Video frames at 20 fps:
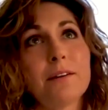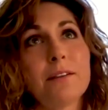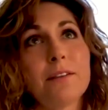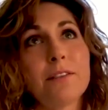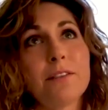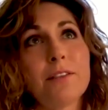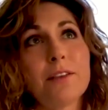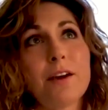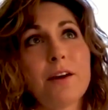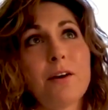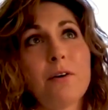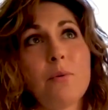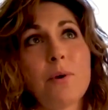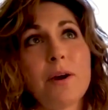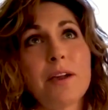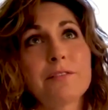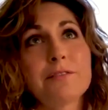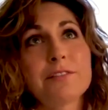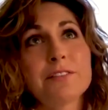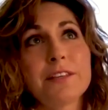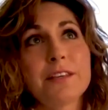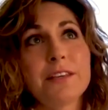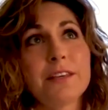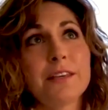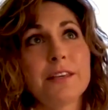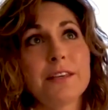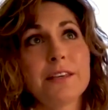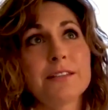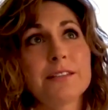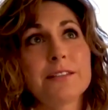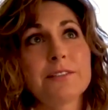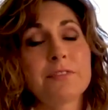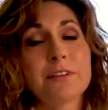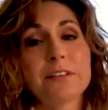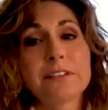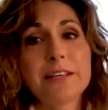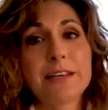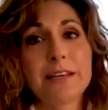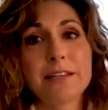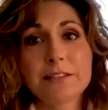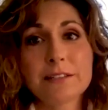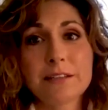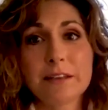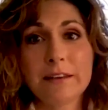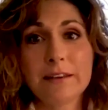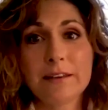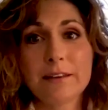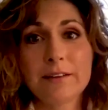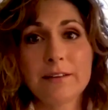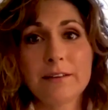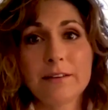Their way of singing is fantastic.